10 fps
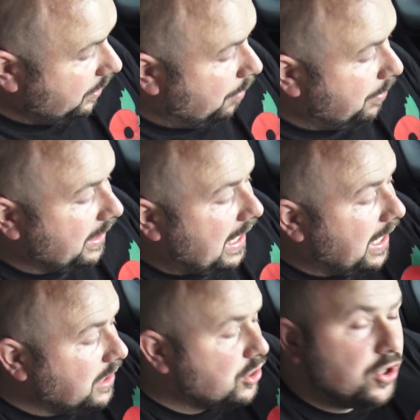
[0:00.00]
But
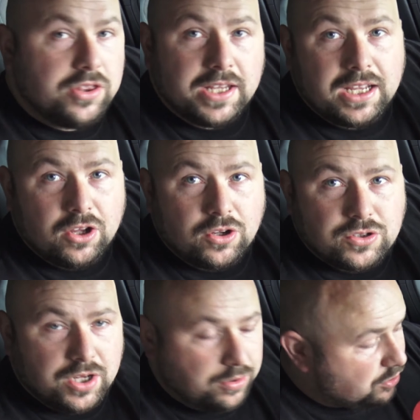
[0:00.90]
again, it's good that it
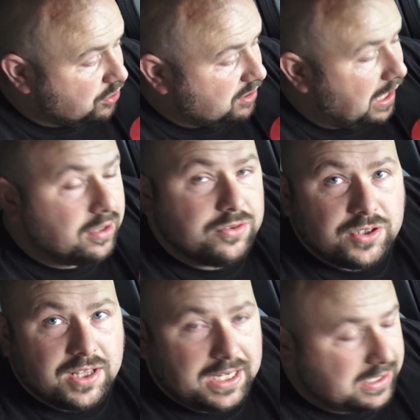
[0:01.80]
also tells
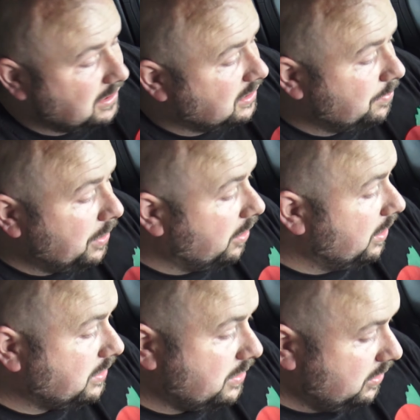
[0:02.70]
you that, because to be
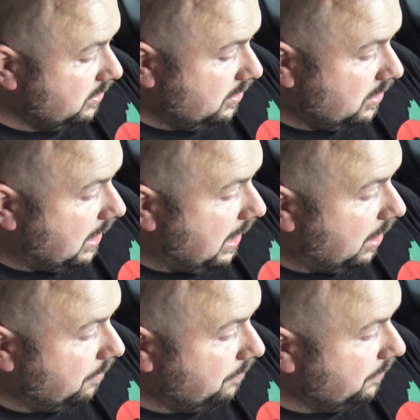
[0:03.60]
honest,
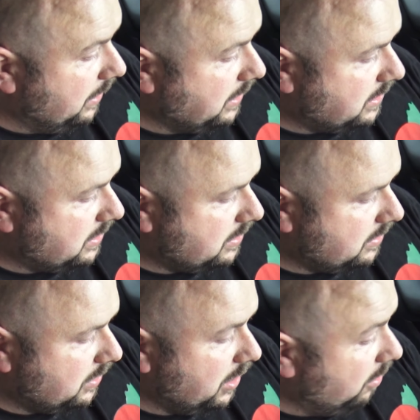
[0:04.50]
it's,
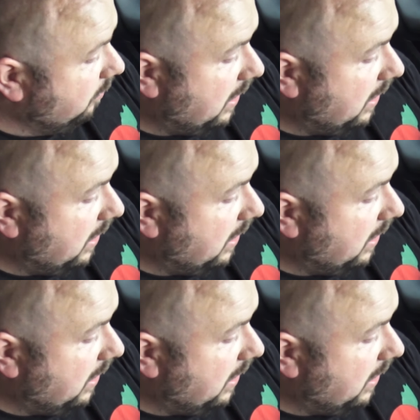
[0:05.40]
you know,